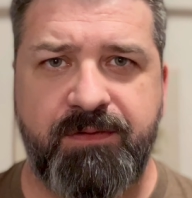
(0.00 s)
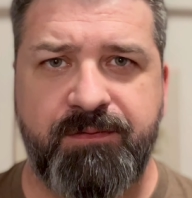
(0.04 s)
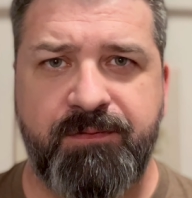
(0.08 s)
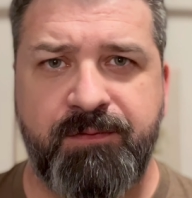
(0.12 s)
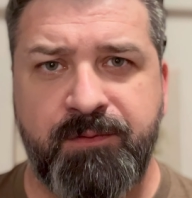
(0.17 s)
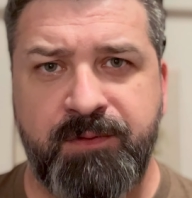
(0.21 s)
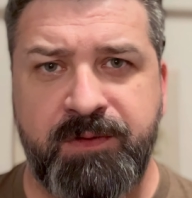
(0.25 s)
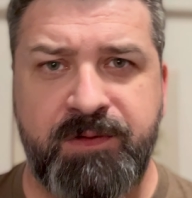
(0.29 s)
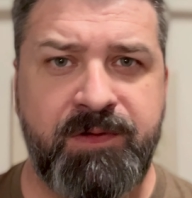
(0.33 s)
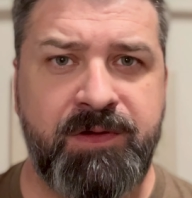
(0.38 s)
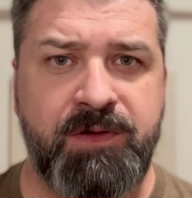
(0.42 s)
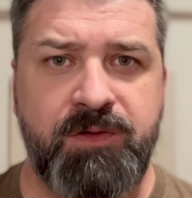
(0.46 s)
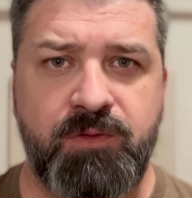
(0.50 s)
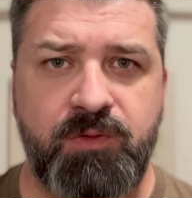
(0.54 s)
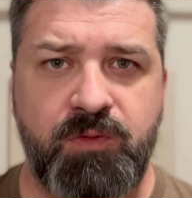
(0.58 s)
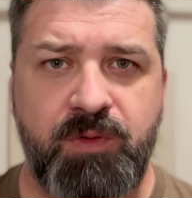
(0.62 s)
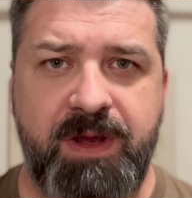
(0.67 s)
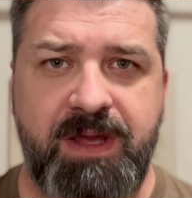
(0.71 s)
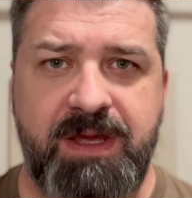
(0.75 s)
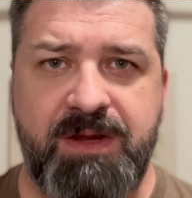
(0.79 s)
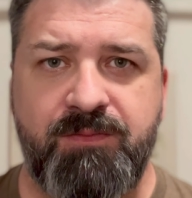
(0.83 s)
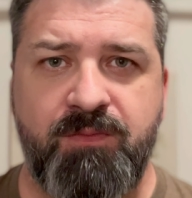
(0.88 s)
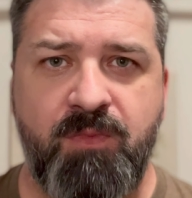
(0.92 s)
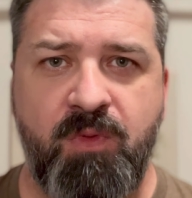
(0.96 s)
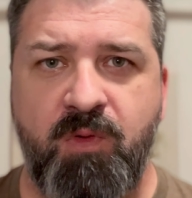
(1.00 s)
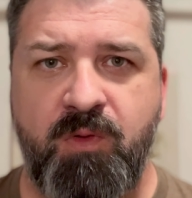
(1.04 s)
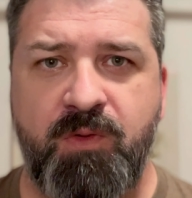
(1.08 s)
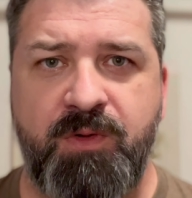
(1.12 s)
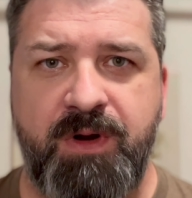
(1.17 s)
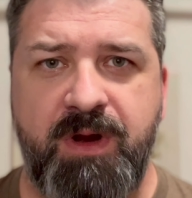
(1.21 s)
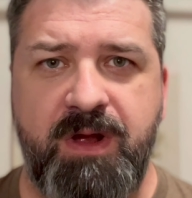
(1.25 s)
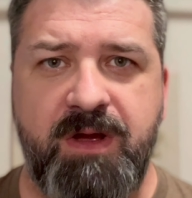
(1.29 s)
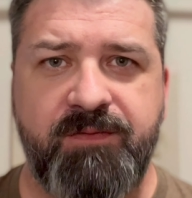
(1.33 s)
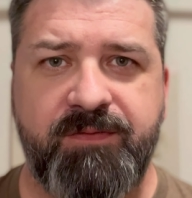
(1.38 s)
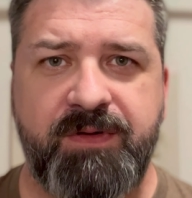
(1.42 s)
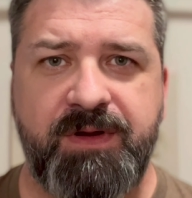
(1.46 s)
review and more
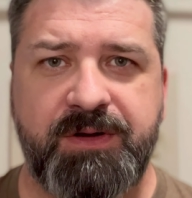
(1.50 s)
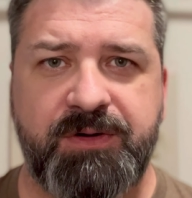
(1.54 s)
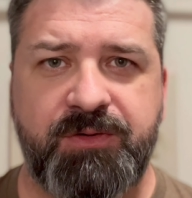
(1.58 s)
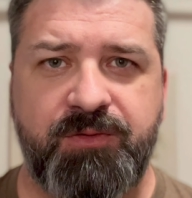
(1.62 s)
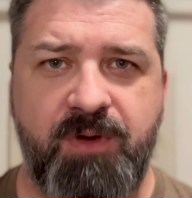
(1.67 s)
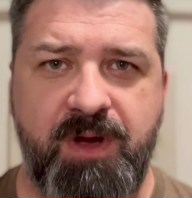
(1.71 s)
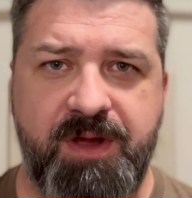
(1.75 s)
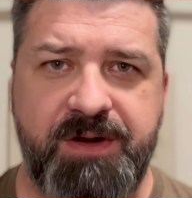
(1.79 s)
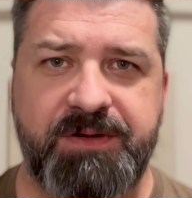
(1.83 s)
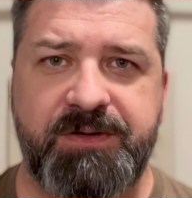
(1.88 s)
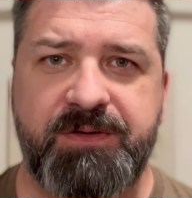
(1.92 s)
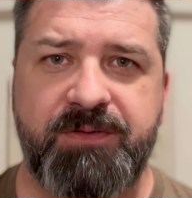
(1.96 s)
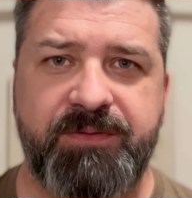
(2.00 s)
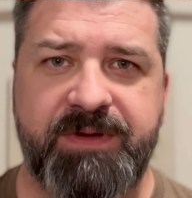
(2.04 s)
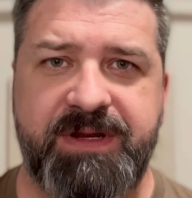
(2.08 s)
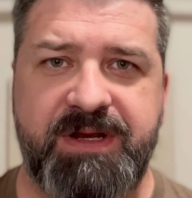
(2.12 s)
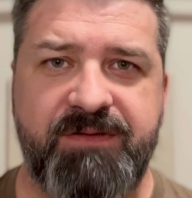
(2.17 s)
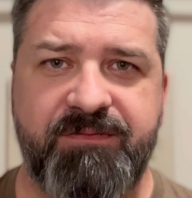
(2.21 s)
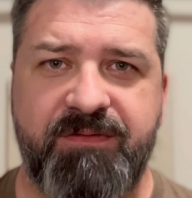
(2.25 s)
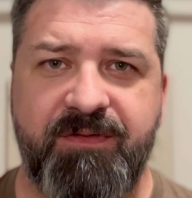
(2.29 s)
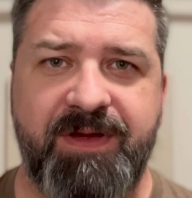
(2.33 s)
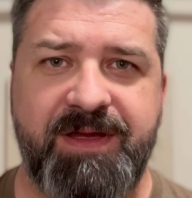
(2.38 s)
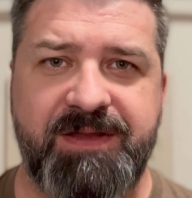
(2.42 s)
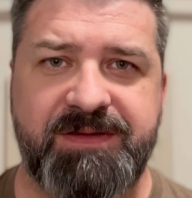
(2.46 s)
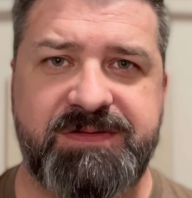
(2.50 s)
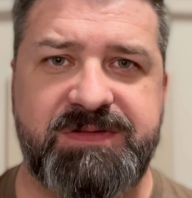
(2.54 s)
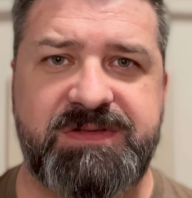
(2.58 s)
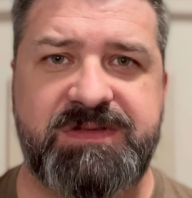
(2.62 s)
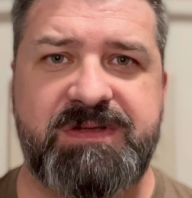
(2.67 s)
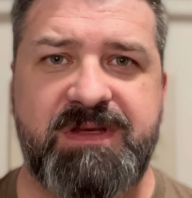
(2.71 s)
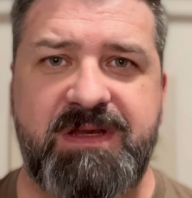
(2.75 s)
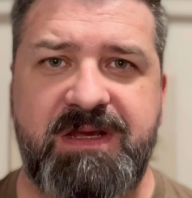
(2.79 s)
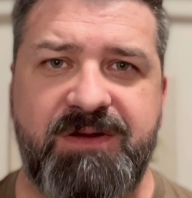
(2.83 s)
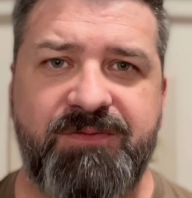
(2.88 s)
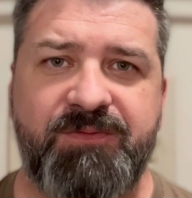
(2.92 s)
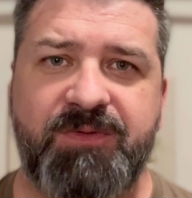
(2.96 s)
of a chronicling
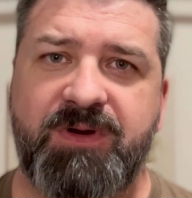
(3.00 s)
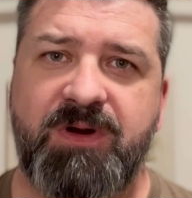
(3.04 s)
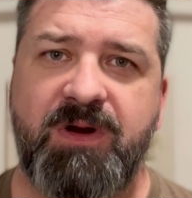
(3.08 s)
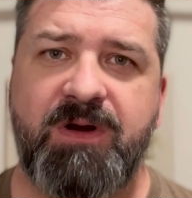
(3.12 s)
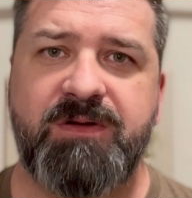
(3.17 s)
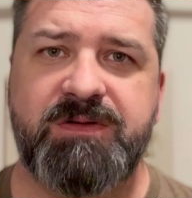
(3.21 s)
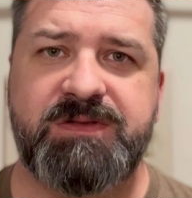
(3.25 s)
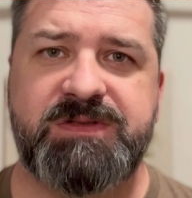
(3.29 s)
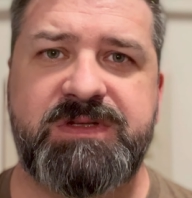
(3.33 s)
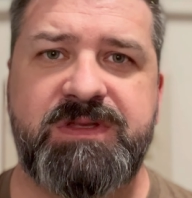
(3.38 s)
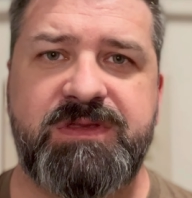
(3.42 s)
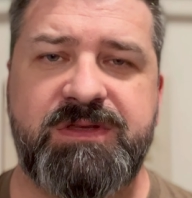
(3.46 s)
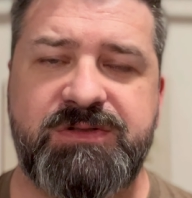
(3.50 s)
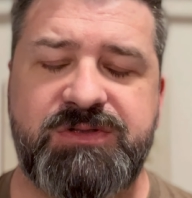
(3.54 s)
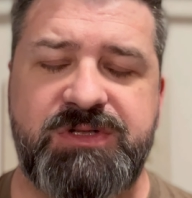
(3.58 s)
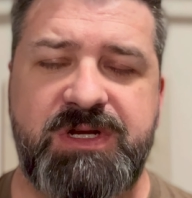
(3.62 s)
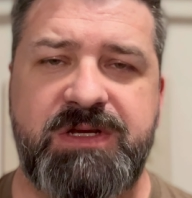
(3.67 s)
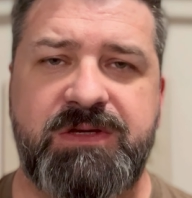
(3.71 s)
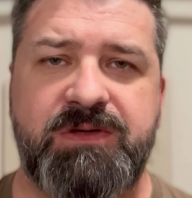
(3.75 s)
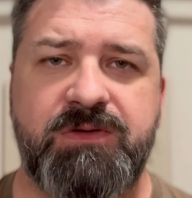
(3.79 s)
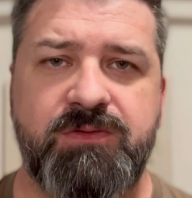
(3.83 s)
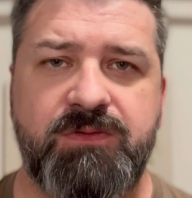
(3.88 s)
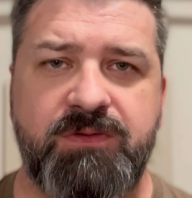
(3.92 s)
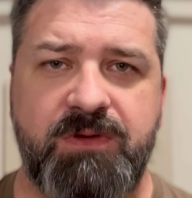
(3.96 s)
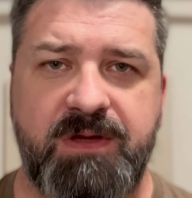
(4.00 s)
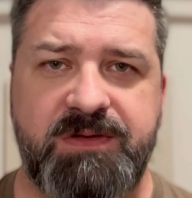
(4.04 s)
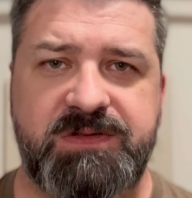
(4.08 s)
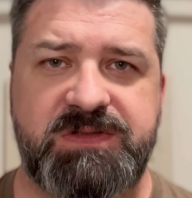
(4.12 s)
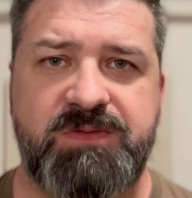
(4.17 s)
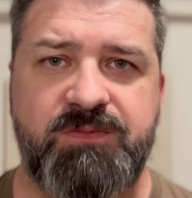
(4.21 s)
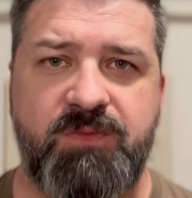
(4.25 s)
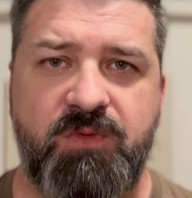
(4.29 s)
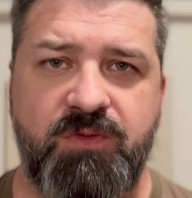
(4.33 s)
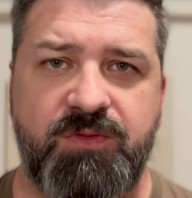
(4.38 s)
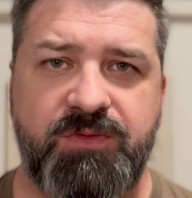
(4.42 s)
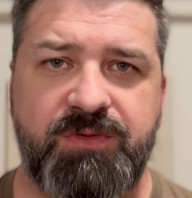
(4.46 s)
events in regards to the JKOO
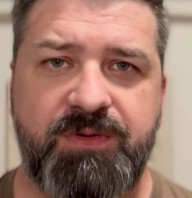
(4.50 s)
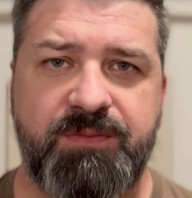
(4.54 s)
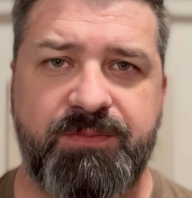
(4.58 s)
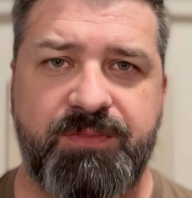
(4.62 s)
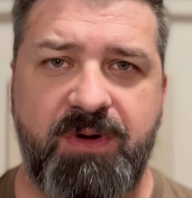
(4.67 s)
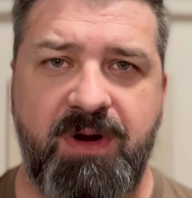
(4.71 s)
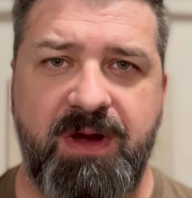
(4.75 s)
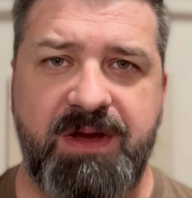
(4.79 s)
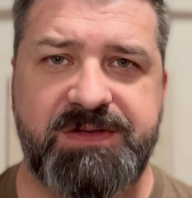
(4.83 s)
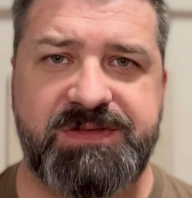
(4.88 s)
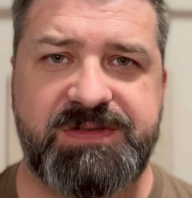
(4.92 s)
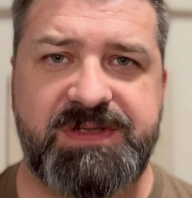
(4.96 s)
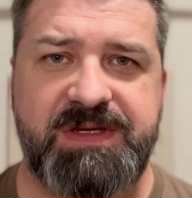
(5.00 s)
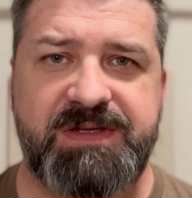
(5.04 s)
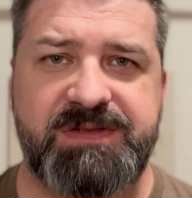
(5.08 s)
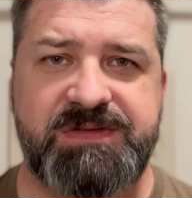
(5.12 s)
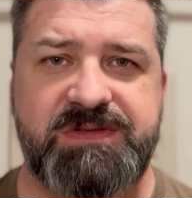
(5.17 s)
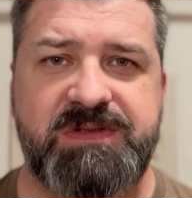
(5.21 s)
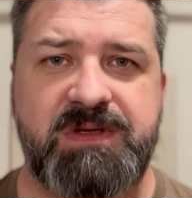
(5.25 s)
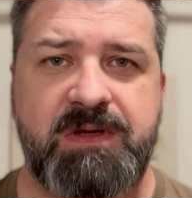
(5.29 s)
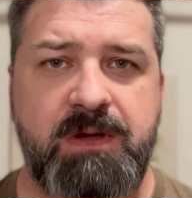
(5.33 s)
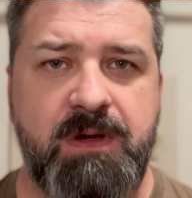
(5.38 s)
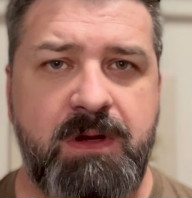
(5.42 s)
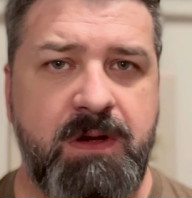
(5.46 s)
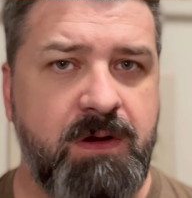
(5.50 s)
custom order process,